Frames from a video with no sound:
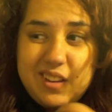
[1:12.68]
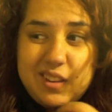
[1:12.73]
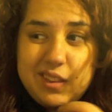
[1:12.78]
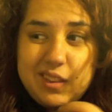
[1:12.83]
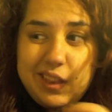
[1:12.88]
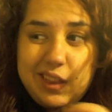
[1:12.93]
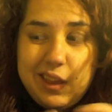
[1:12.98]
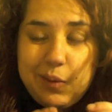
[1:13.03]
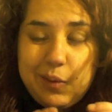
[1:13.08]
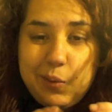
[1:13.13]

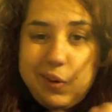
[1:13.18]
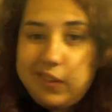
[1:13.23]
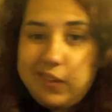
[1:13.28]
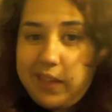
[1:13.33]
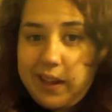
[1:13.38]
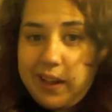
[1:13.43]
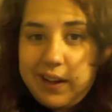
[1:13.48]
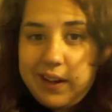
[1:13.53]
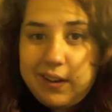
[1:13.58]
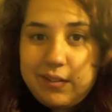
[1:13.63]
They weren't
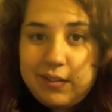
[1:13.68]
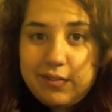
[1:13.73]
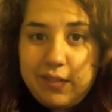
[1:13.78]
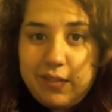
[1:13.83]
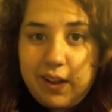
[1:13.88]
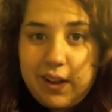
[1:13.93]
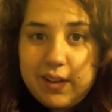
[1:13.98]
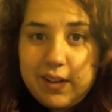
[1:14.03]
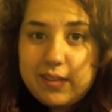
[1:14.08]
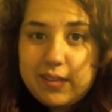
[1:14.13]
that good
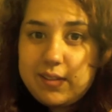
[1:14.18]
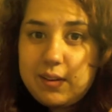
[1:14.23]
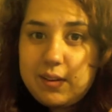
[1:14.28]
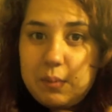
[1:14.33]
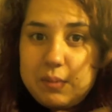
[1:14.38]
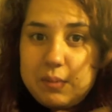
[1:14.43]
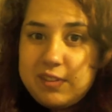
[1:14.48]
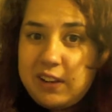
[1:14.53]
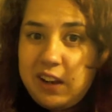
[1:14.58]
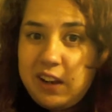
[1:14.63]
flyers. They were
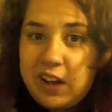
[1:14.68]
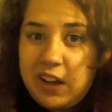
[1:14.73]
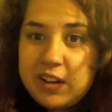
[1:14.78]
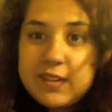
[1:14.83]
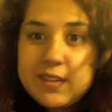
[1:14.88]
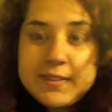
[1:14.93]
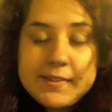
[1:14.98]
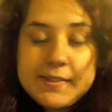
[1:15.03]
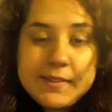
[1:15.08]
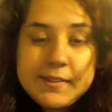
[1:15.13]
mostly gliders,
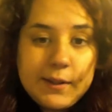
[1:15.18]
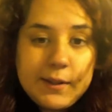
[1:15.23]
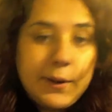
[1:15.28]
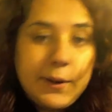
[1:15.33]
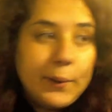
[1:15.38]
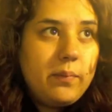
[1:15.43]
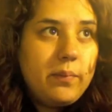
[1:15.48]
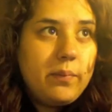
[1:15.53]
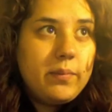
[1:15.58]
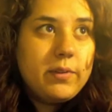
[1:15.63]
so no.
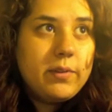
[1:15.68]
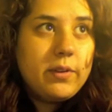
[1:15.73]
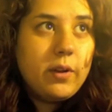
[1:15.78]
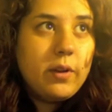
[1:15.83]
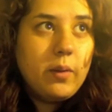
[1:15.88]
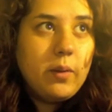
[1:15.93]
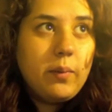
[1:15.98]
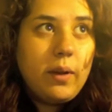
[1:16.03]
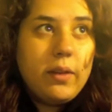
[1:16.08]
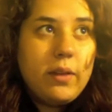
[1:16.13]
So
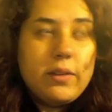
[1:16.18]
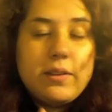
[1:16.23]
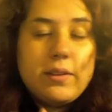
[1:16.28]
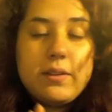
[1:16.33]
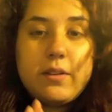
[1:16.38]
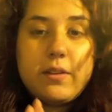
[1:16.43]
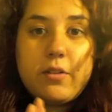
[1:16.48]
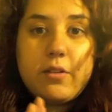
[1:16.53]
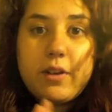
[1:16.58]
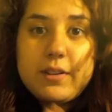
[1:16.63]
my answer is
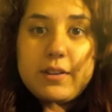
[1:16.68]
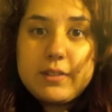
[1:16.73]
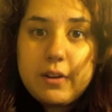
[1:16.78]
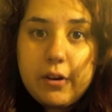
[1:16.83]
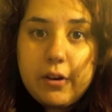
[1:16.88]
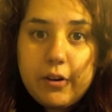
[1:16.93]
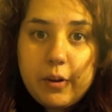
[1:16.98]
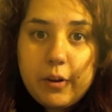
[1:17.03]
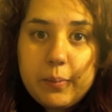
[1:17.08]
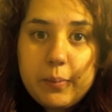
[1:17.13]
a
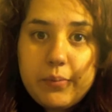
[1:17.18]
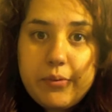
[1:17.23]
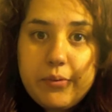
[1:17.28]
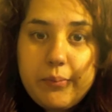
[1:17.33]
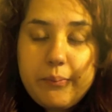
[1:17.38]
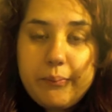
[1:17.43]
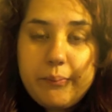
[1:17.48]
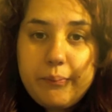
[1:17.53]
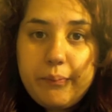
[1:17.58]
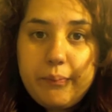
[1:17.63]
triceratops.
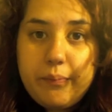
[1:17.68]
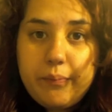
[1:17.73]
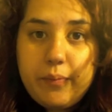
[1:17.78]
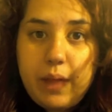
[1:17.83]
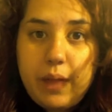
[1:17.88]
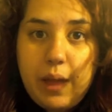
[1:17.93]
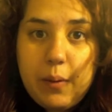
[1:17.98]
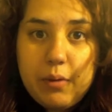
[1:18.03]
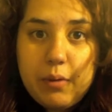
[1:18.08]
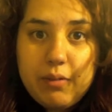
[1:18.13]

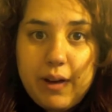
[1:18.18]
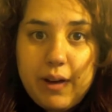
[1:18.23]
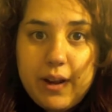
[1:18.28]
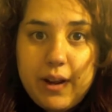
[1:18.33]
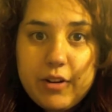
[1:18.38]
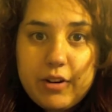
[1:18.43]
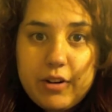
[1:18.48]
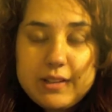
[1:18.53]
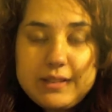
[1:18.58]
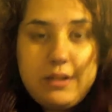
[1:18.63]
I would ride a
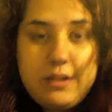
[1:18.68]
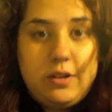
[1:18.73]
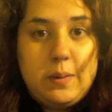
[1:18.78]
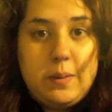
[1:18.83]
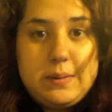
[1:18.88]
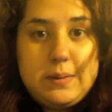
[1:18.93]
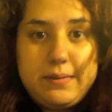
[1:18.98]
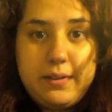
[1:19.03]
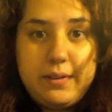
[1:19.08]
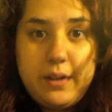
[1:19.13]

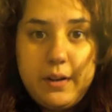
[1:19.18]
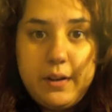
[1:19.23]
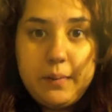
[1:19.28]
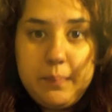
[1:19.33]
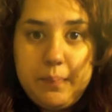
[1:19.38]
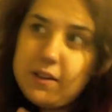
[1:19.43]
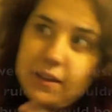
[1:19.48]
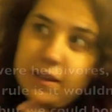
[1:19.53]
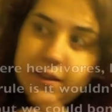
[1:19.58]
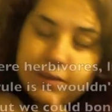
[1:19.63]
triceratops if I could.
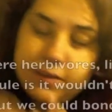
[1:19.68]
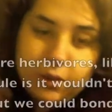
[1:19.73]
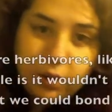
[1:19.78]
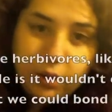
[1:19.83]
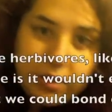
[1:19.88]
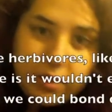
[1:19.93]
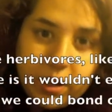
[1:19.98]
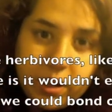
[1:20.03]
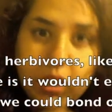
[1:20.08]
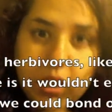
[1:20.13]
Taller
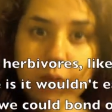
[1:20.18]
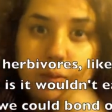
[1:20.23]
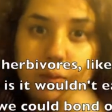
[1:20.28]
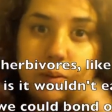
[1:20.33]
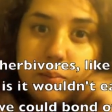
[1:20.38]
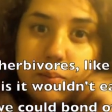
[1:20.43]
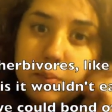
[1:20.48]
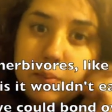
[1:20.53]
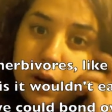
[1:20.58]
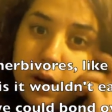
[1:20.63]
than a human,
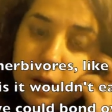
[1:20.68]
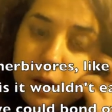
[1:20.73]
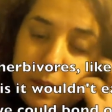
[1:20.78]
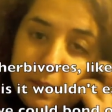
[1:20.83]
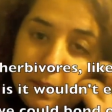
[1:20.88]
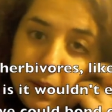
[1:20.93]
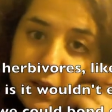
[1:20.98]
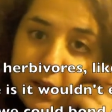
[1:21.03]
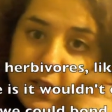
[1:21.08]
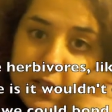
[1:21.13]
but not by
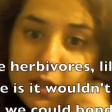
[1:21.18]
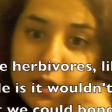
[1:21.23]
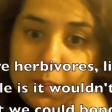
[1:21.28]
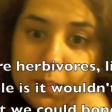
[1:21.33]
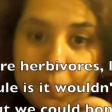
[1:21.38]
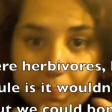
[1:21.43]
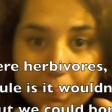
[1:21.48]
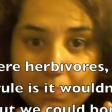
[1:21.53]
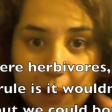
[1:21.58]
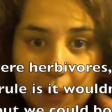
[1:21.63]
much, so
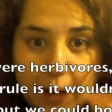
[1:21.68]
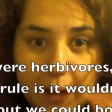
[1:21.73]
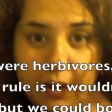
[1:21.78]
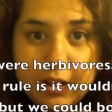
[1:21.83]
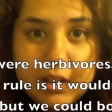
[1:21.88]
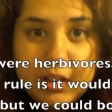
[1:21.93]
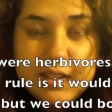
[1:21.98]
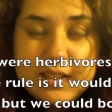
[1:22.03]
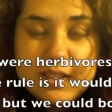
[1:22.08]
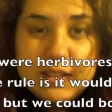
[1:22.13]
about a
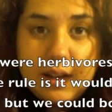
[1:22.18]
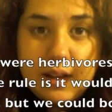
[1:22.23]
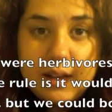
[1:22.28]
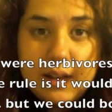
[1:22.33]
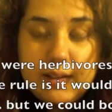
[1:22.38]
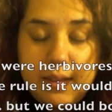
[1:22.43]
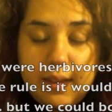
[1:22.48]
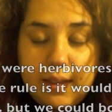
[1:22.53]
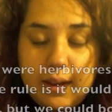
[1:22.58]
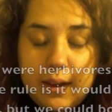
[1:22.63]
good size, I
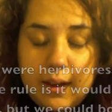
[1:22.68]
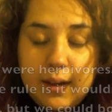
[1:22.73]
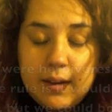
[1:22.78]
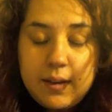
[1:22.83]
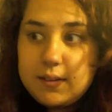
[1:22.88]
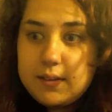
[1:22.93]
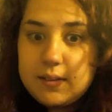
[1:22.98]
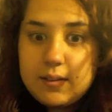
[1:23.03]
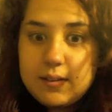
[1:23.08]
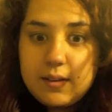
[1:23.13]
think.
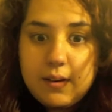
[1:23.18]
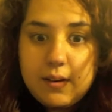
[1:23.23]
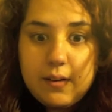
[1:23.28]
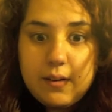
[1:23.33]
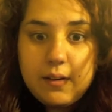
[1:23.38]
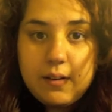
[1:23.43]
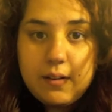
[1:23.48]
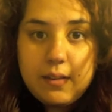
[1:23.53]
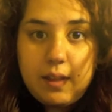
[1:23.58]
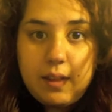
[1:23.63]
So
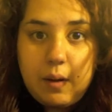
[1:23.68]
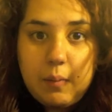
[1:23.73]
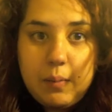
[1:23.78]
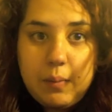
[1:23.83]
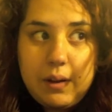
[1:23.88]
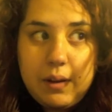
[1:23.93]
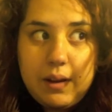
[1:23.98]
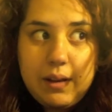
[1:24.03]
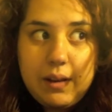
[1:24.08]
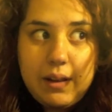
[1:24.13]
that would
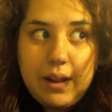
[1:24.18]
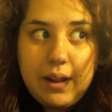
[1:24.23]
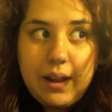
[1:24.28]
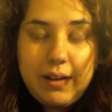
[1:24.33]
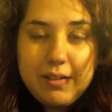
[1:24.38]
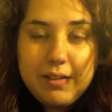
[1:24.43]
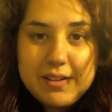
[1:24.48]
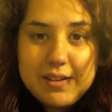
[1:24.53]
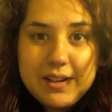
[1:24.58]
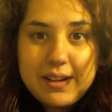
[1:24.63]
be like
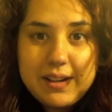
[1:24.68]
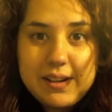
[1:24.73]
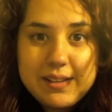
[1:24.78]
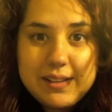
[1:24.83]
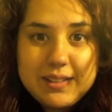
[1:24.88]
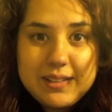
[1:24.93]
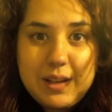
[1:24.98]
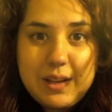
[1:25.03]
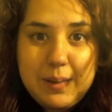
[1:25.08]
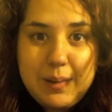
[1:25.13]
ridiculous.
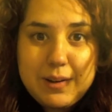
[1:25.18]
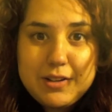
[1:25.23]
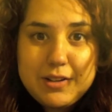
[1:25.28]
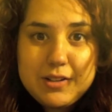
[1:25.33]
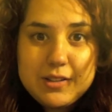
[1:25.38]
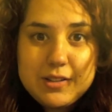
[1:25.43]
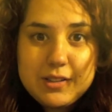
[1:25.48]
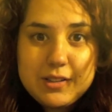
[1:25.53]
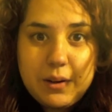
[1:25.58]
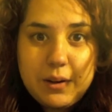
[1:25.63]
Can you imagine
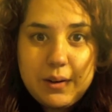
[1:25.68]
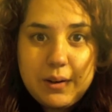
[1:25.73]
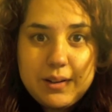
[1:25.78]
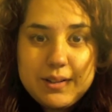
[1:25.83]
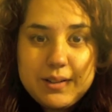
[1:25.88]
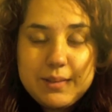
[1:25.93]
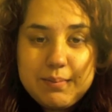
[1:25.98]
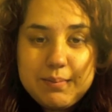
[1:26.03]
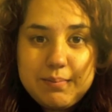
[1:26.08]
just going to